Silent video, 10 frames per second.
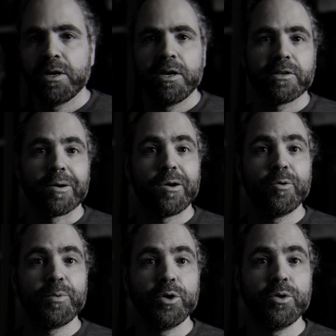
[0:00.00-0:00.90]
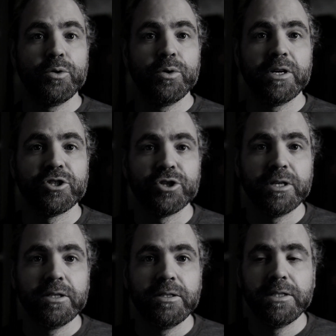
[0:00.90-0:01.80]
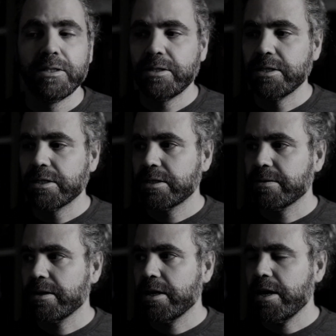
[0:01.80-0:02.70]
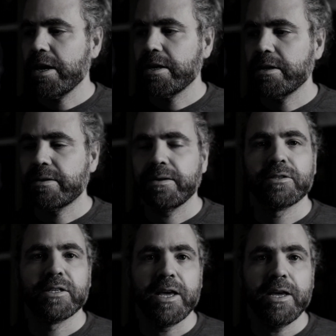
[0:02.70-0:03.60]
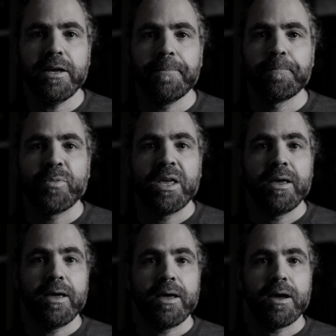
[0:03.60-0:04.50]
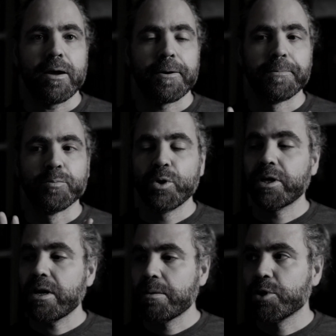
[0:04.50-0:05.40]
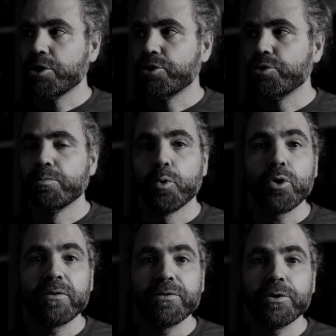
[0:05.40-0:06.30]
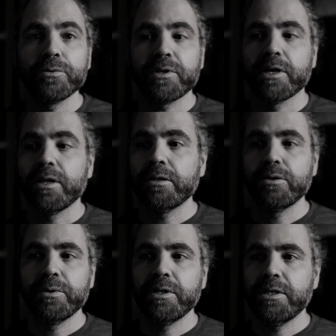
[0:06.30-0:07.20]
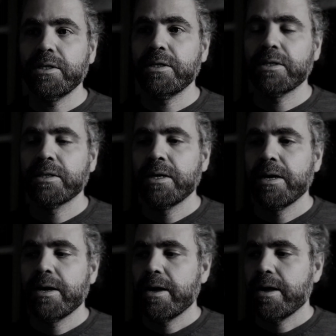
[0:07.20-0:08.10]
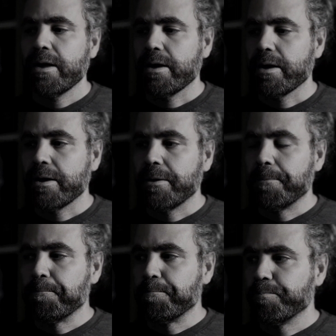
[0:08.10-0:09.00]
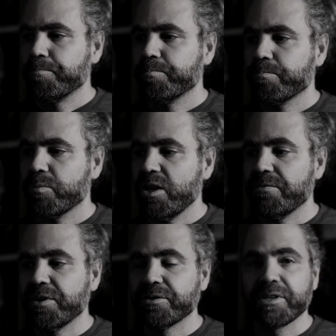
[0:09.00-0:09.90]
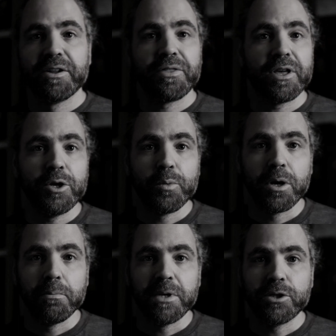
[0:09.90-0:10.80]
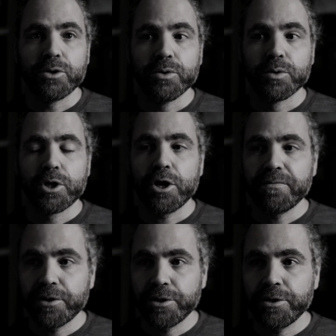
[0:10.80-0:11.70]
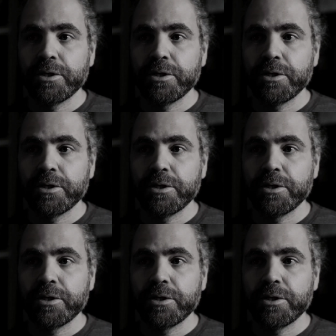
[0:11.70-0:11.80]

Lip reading: So I hope you enjoyed this edit today. I'm going to do more of those. I like doing these. If there's anything you want me to cover